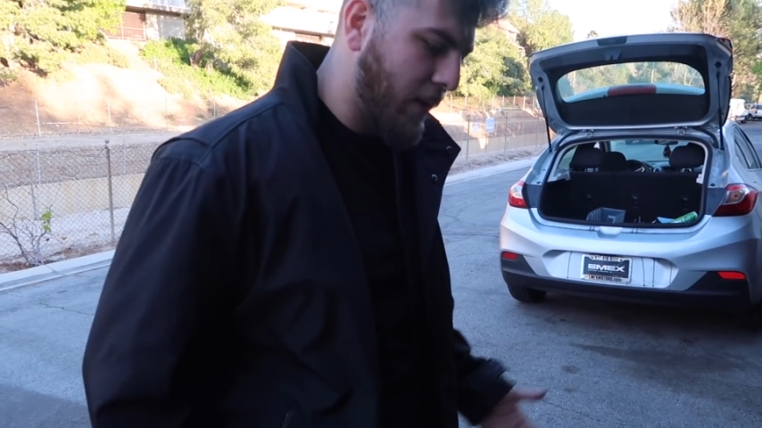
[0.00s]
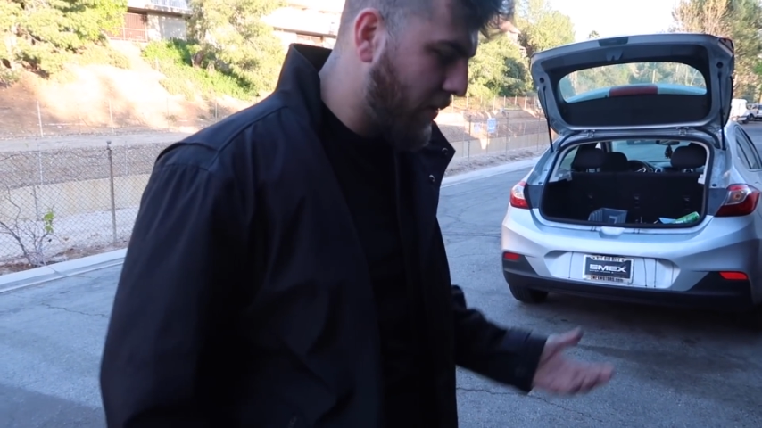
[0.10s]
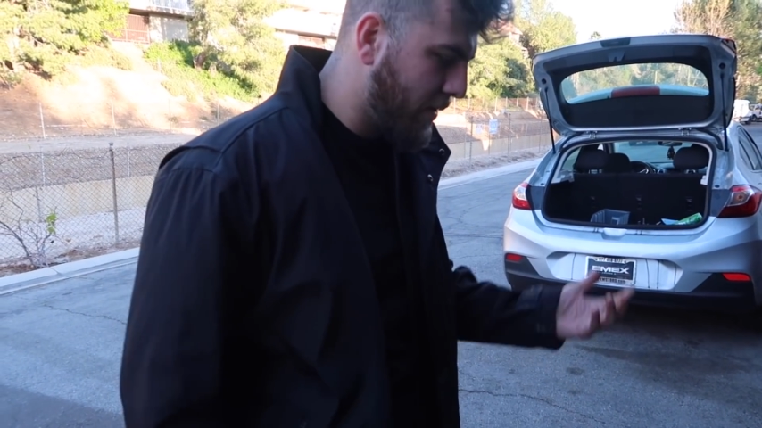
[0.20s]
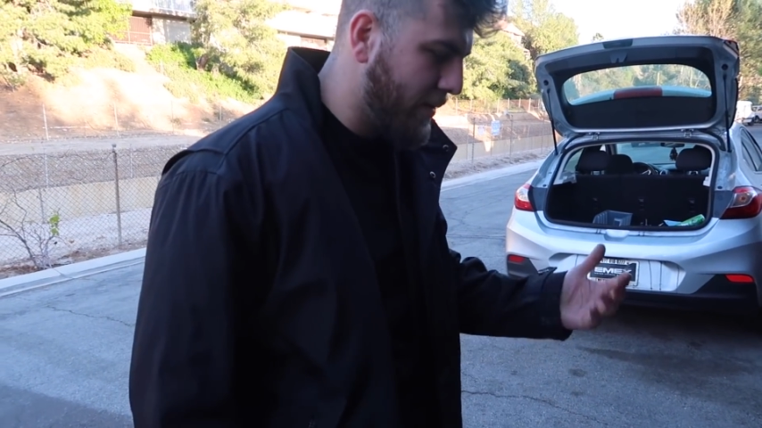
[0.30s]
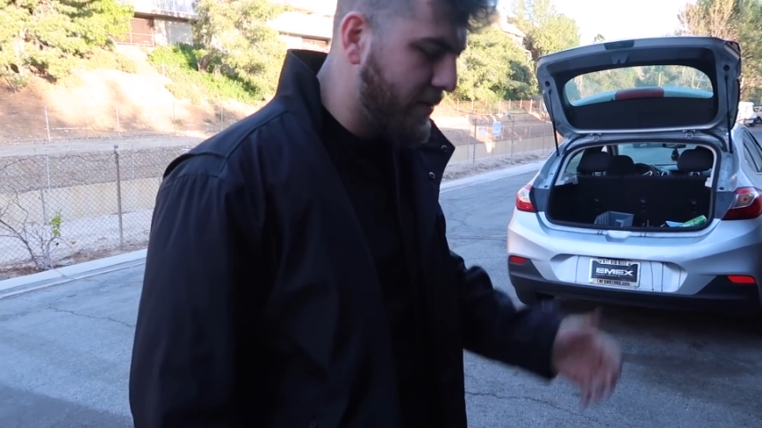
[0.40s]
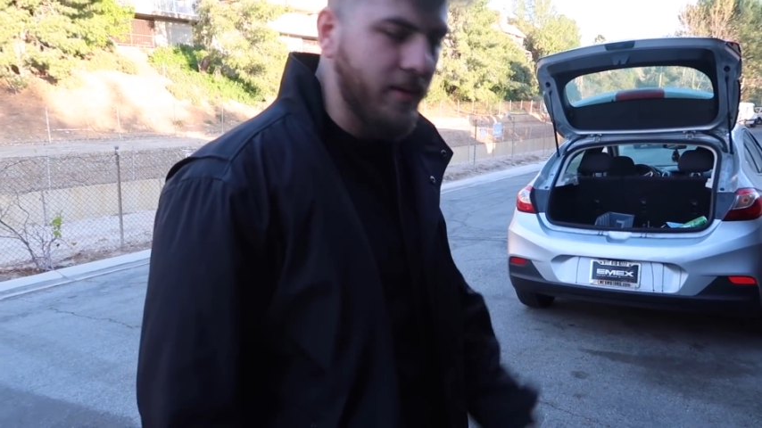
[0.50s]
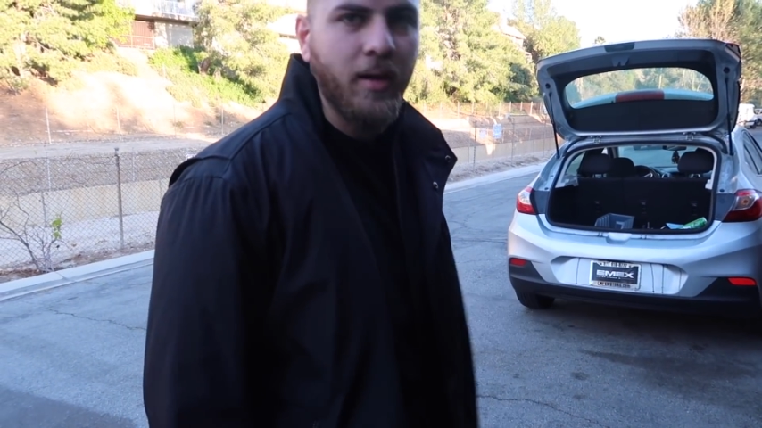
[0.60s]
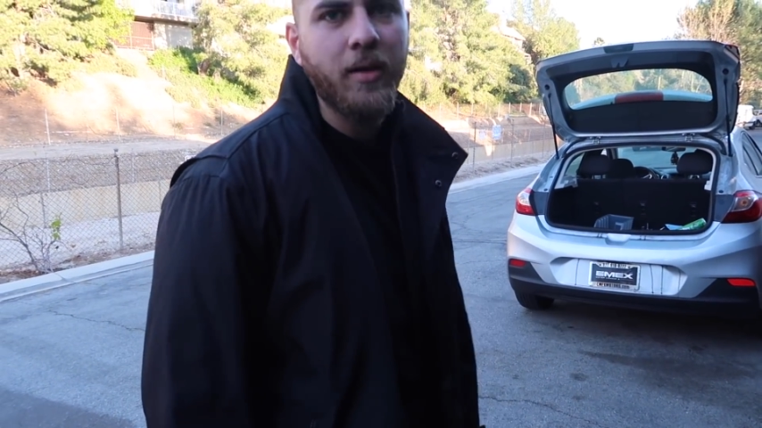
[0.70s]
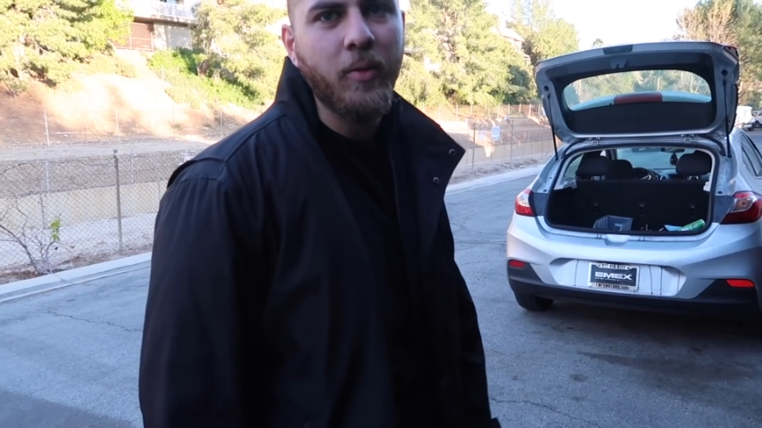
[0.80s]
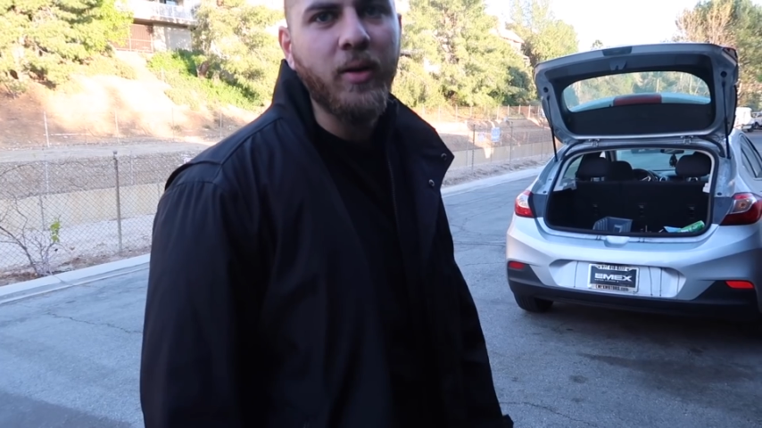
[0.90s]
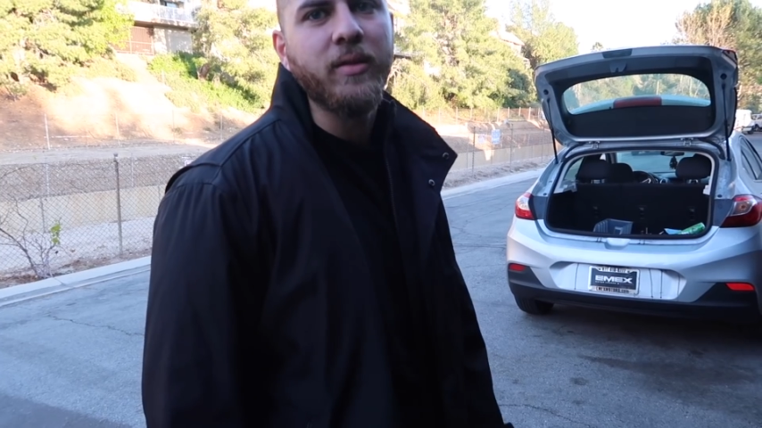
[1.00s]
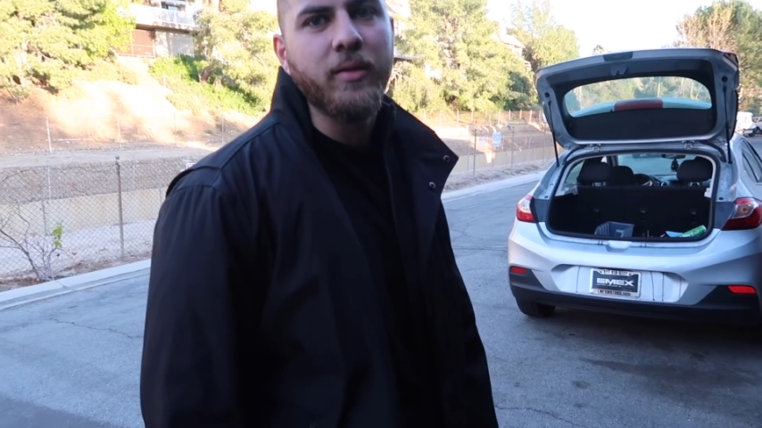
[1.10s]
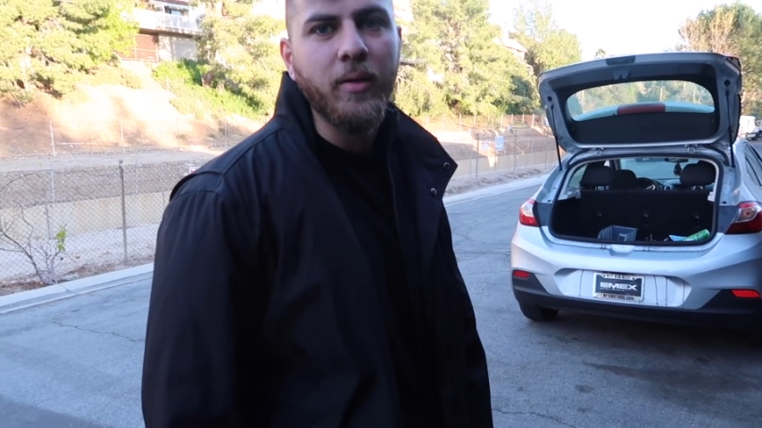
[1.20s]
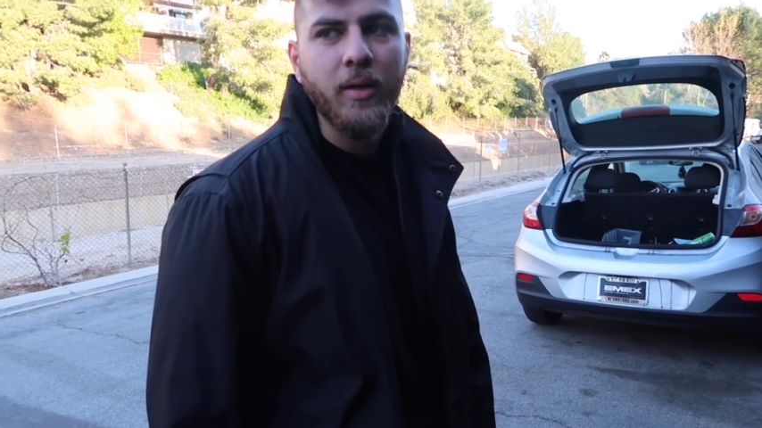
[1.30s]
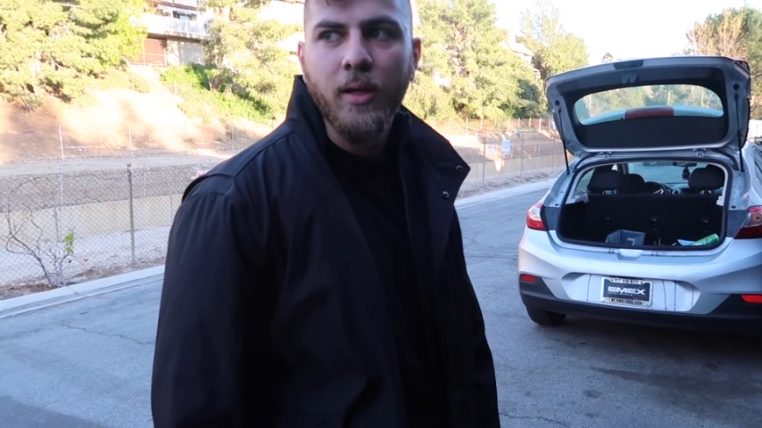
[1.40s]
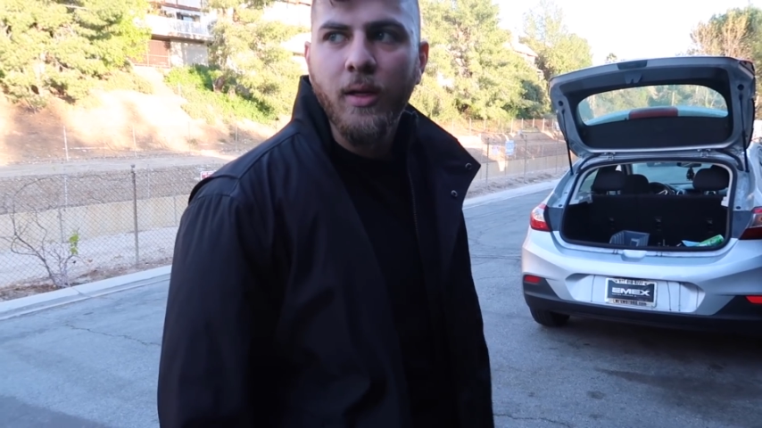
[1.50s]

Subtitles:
I'm like, okay, this is not gonna work. So